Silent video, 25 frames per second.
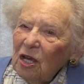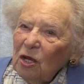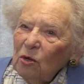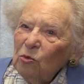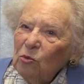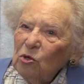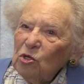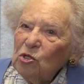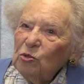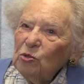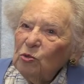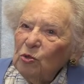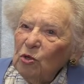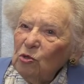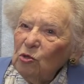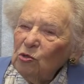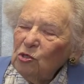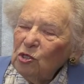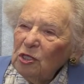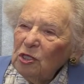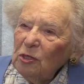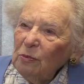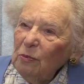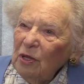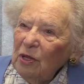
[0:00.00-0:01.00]
which
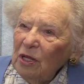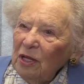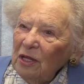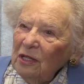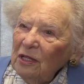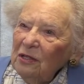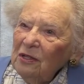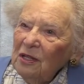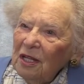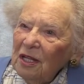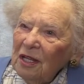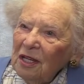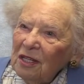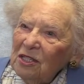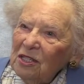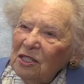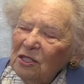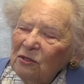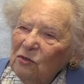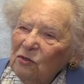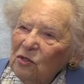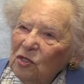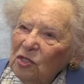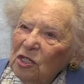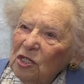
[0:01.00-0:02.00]
used to be in the
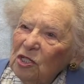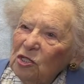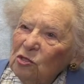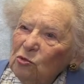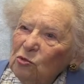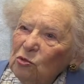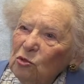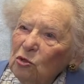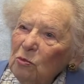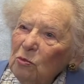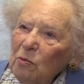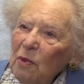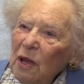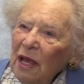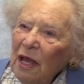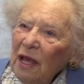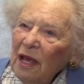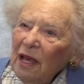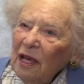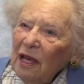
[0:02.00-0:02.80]
activities room